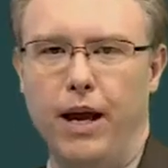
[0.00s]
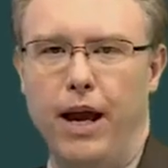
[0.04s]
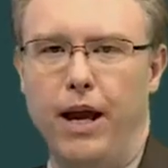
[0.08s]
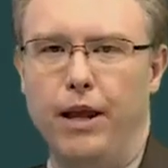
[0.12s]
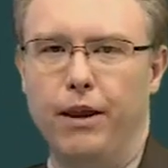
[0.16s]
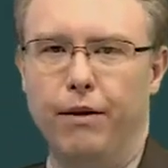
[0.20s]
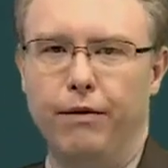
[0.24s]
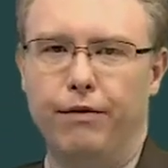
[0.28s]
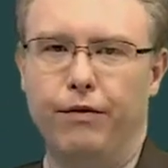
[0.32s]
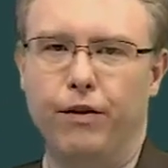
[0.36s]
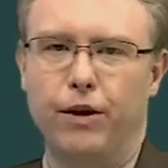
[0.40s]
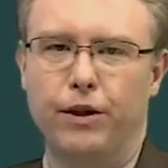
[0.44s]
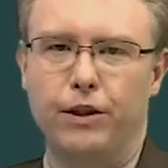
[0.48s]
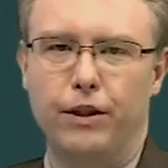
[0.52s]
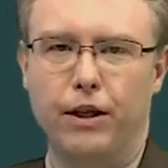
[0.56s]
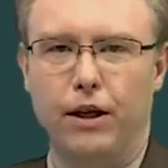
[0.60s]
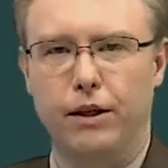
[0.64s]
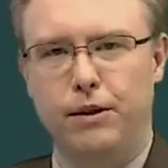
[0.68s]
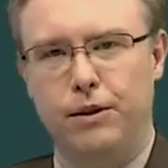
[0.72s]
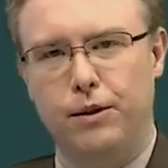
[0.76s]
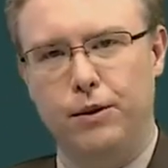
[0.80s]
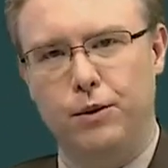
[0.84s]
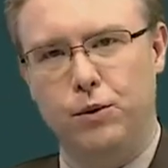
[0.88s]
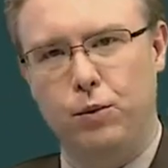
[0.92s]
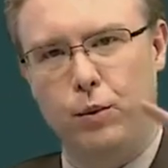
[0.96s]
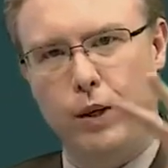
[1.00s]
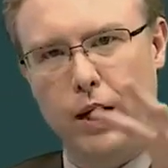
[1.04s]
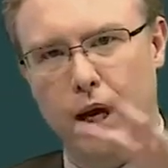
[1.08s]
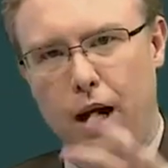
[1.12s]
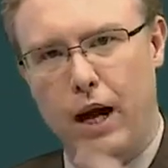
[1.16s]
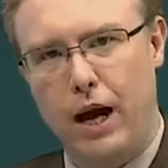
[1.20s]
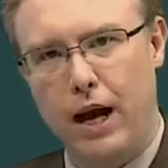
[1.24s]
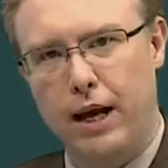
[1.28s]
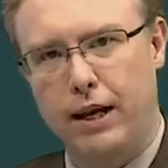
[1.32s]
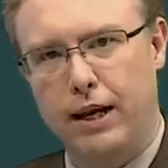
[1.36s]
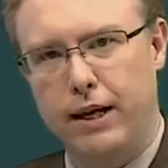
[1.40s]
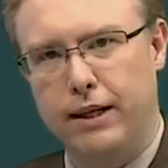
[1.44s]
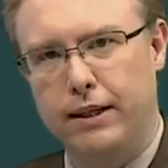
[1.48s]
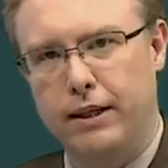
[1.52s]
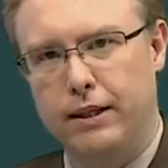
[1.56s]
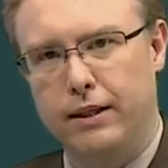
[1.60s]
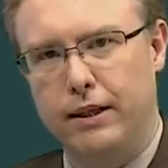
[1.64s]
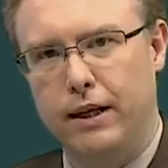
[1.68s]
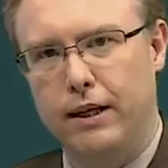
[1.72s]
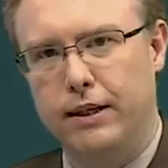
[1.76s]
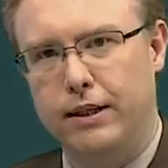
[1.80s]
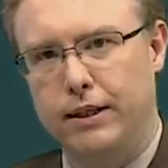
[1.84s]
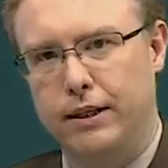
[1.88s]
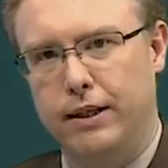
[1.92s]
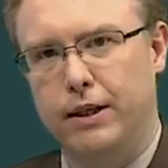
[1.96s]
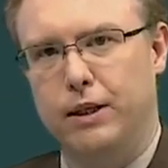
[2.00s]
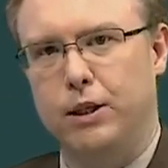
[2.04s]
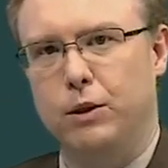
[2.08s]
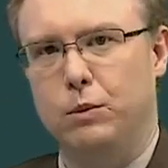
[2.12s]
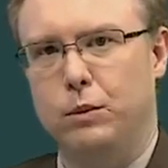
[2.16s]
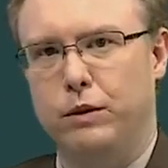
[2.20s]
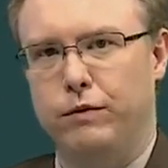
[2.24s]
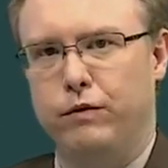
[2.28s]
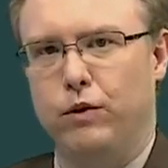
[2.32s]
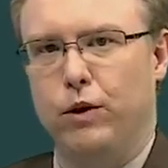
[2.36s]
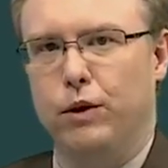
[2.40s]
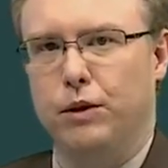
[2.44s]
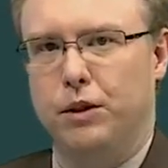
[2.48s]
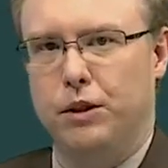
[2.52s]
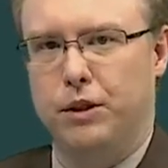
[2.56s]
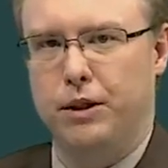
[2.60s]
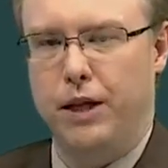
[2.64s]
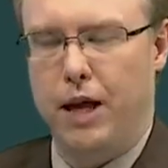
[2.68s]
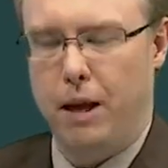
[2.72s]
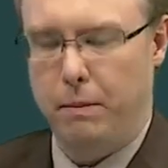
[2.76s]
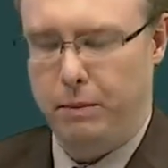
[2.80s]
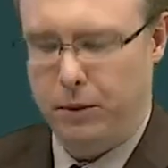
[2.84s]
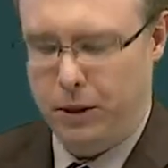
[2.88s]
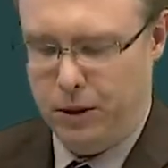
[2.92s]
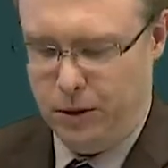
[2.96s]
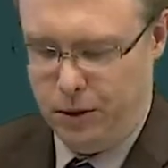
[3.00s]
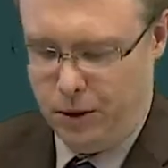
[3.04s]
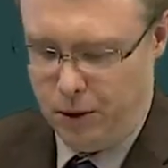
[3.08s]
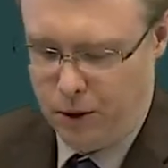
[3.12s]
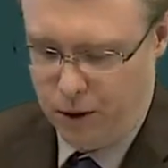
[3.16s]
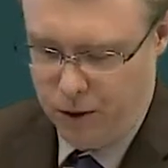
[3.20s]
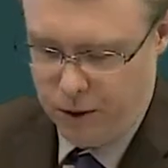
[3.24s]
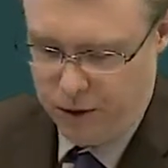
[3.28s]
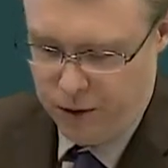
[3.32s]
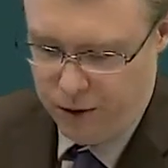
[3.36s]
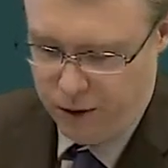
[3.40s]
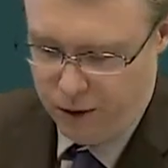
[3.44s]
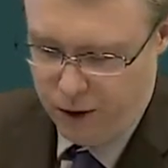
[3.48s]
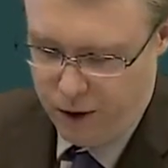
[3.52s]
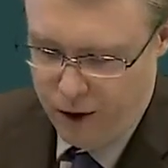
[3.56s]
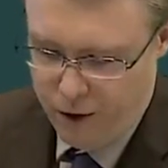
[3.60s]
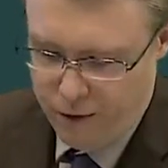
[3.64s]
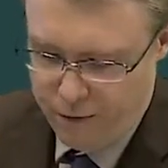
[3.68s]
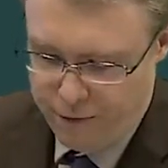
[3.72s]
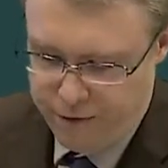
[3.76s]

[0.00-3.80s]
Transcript: In the first sentence, we highlight this idea that we've got steps to go through.